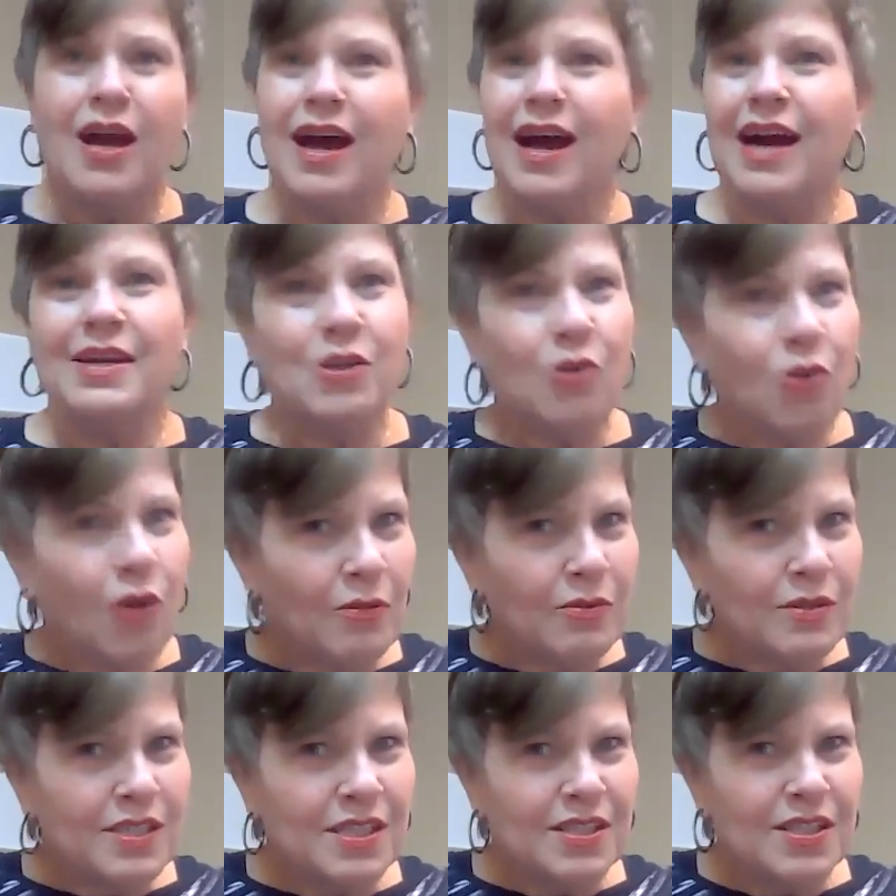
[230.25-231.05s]
I know I
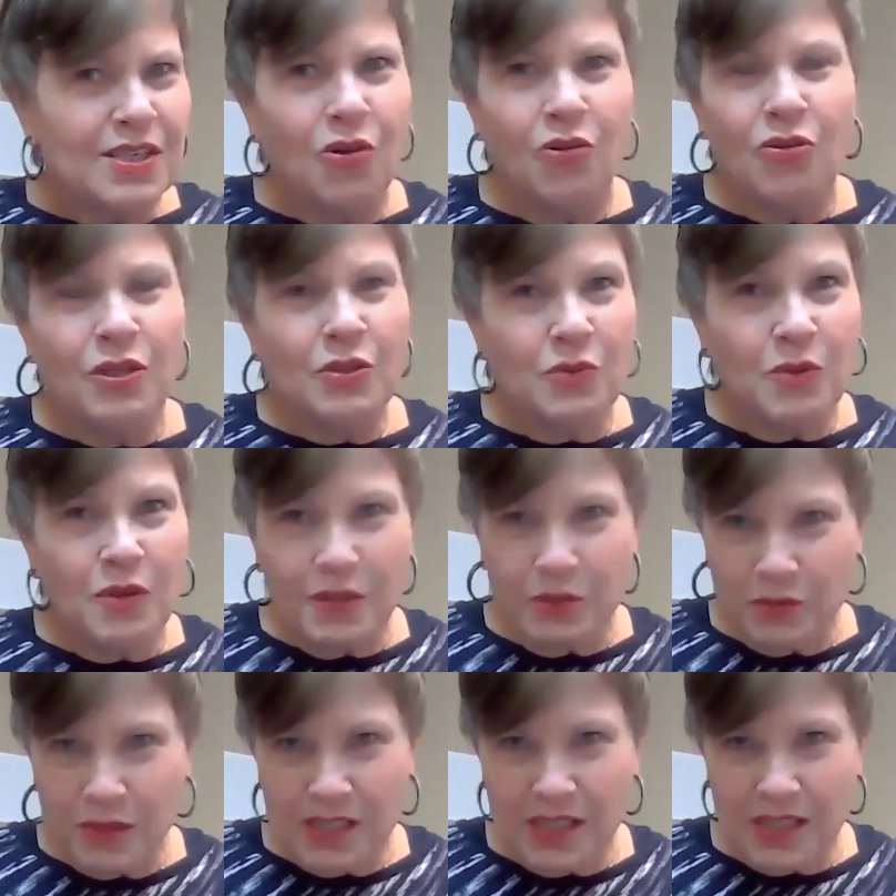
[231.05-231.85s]
wasn't the only one
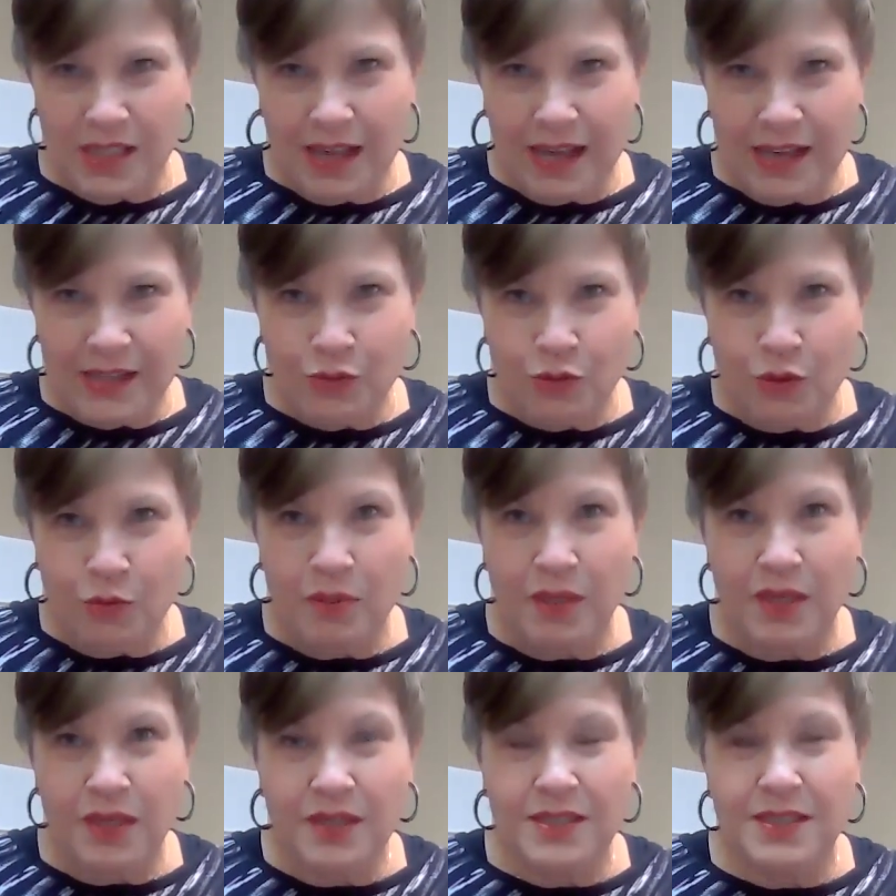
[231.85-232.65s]
that was the last one
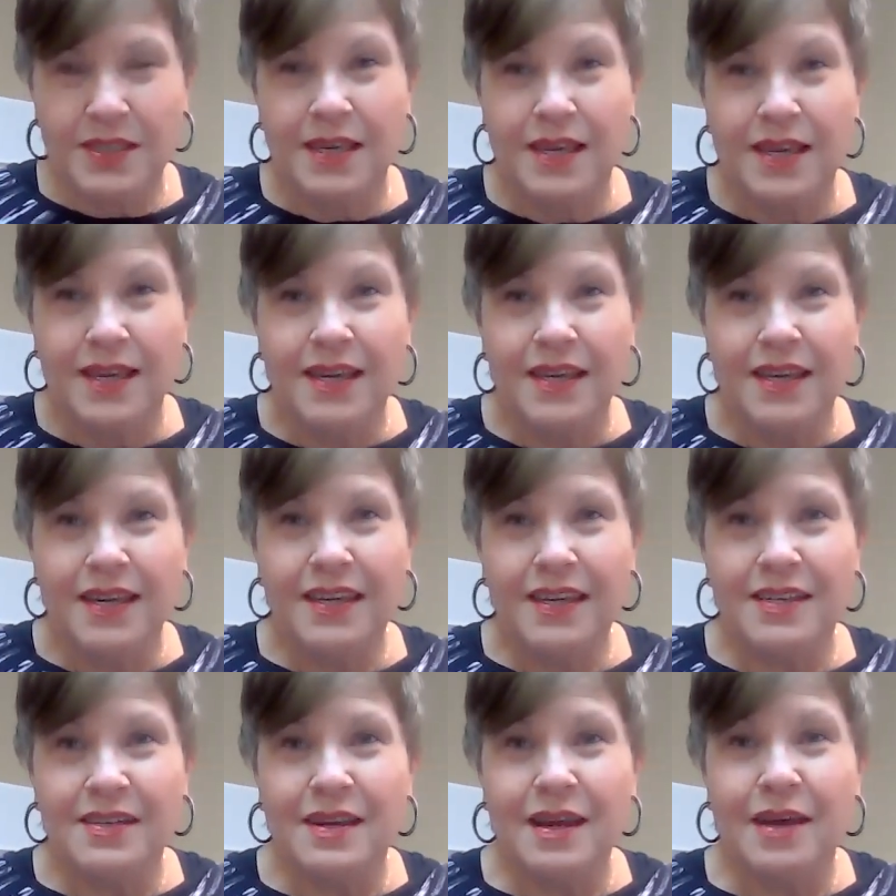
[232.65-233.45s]
picked
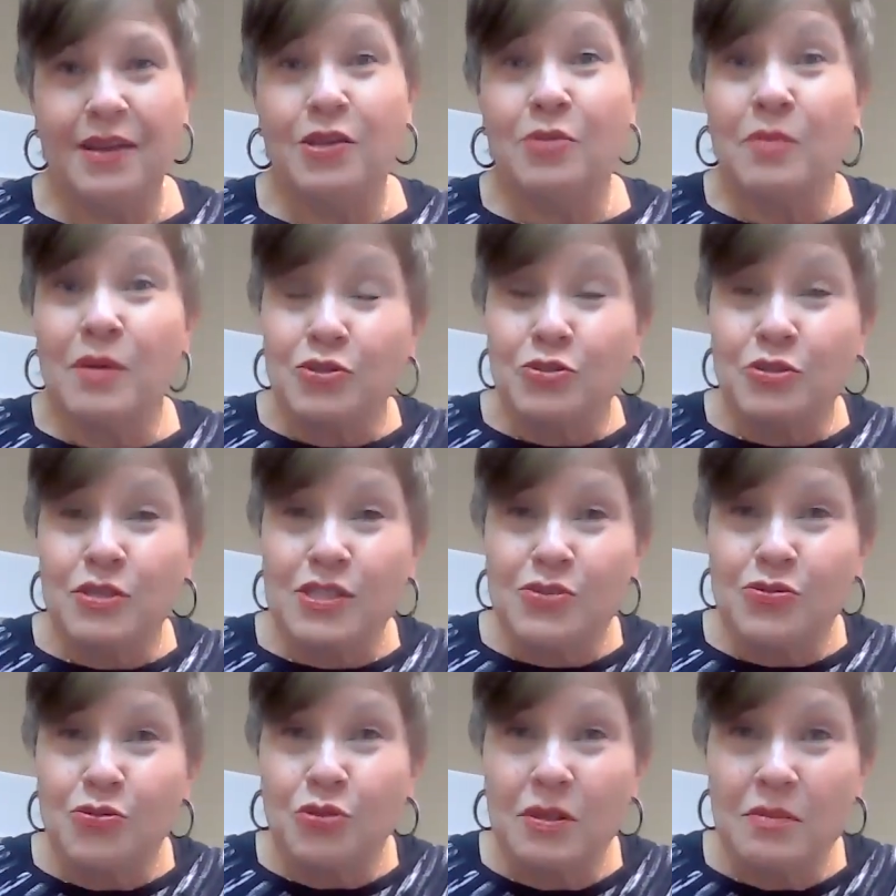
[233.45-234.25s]
in elementary
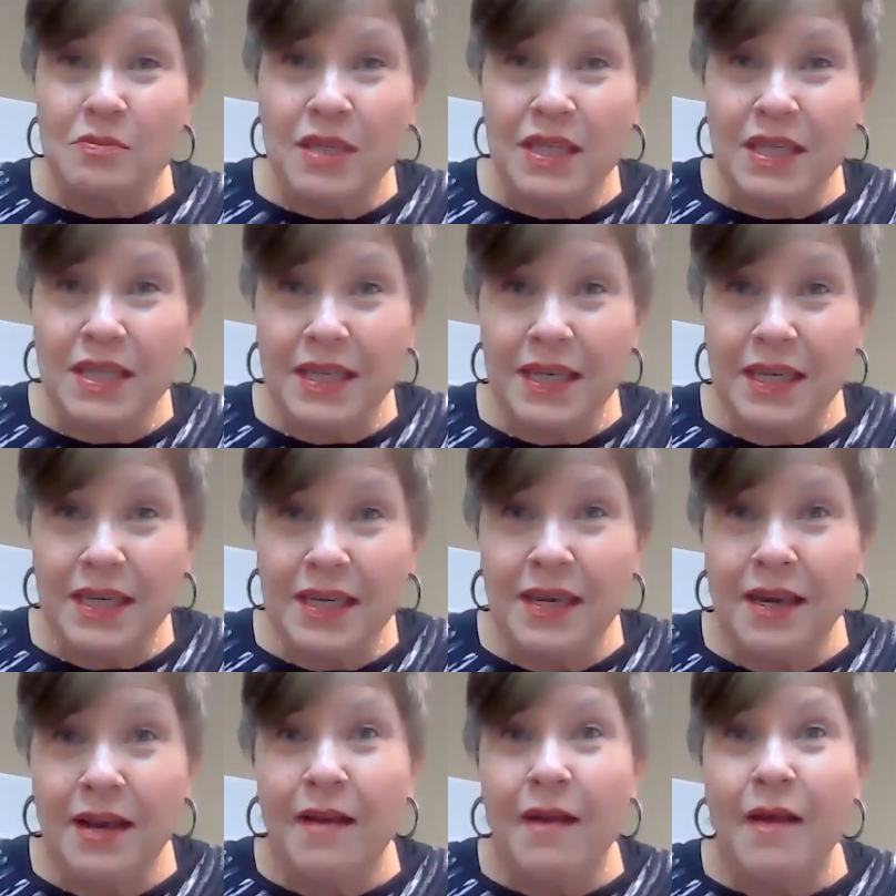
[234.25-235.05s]
school in
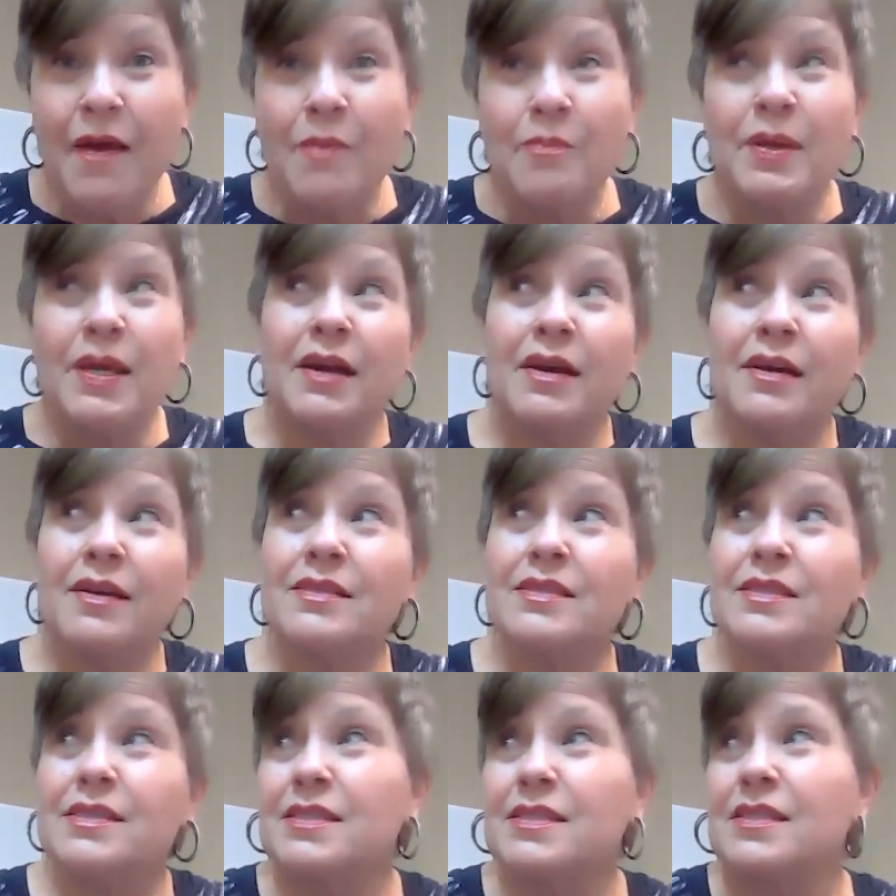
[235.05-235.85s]
PE
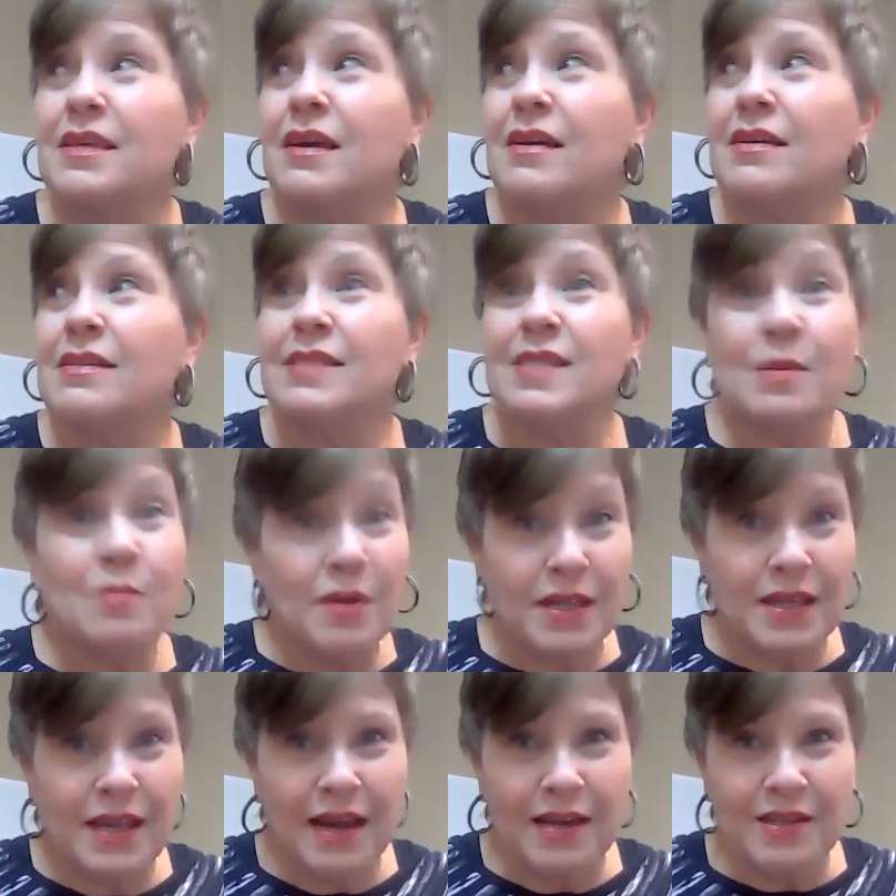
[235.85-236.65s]
because
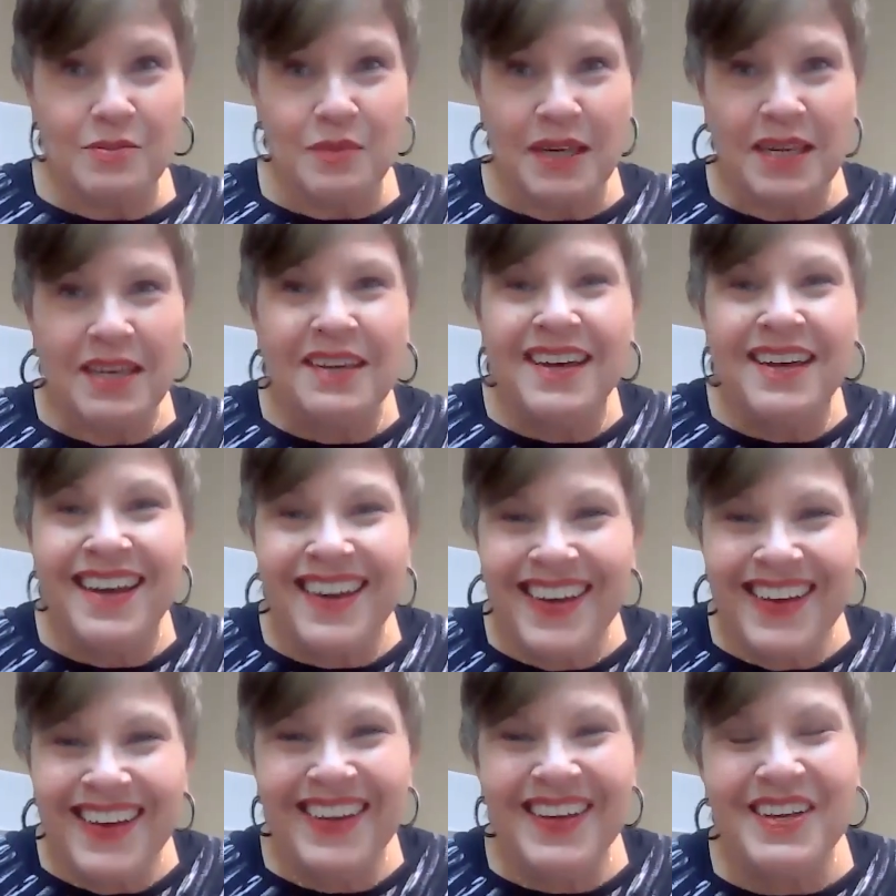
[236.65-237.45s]
somebody had to be
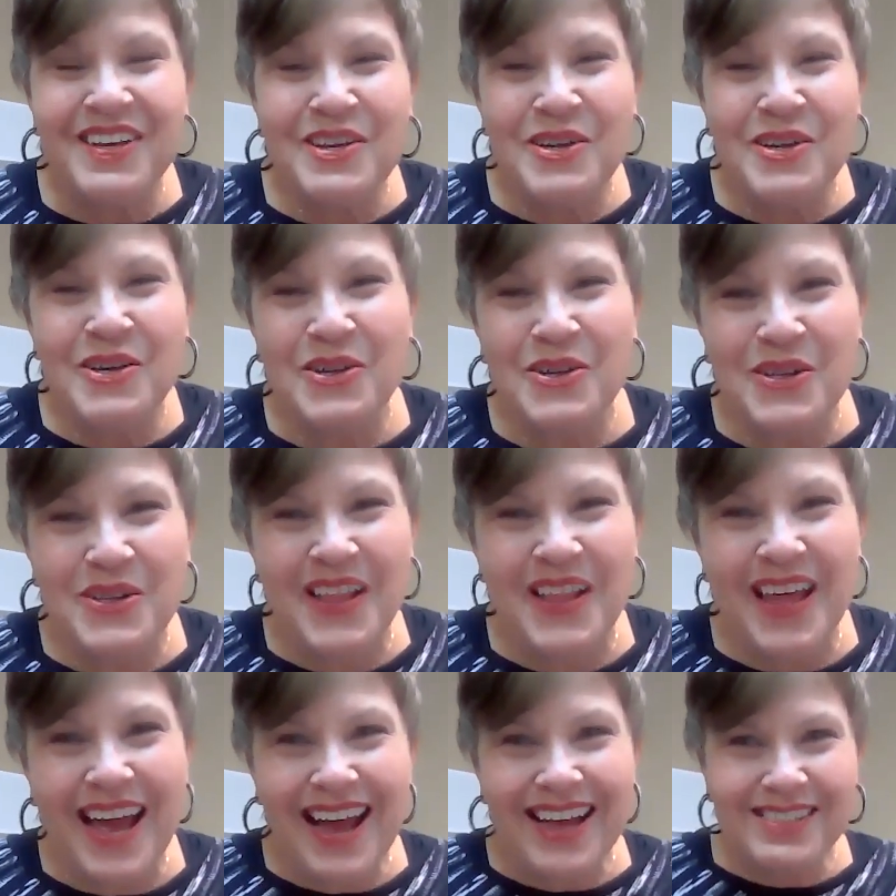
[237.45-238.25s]
in your
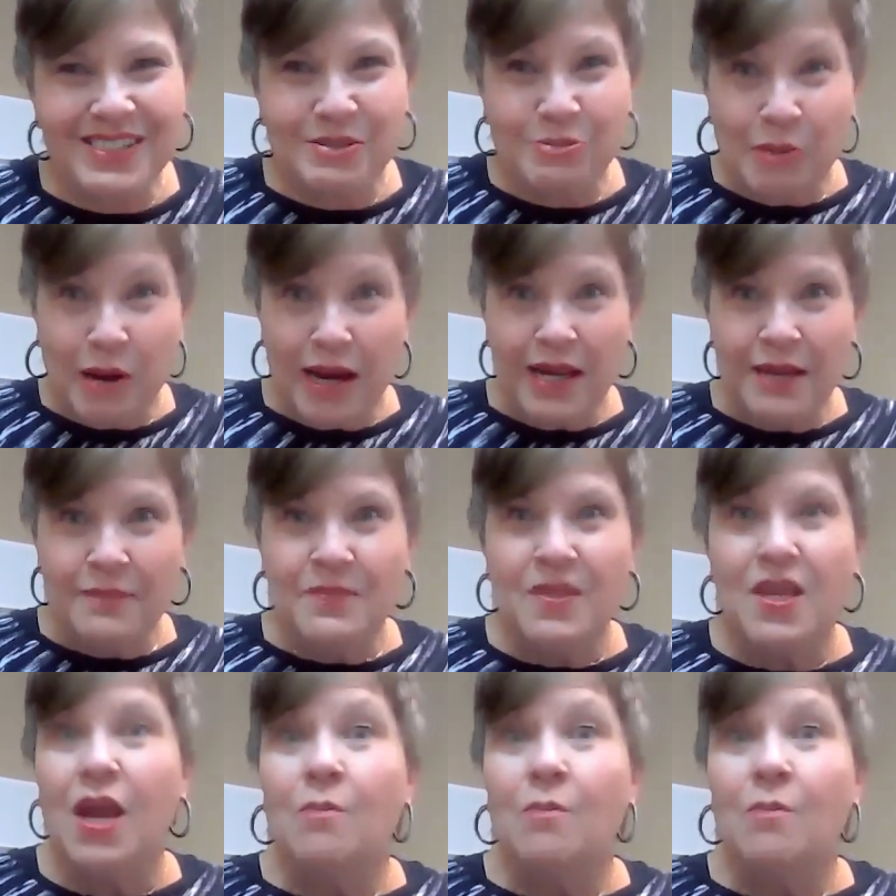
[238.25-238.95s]
class, right?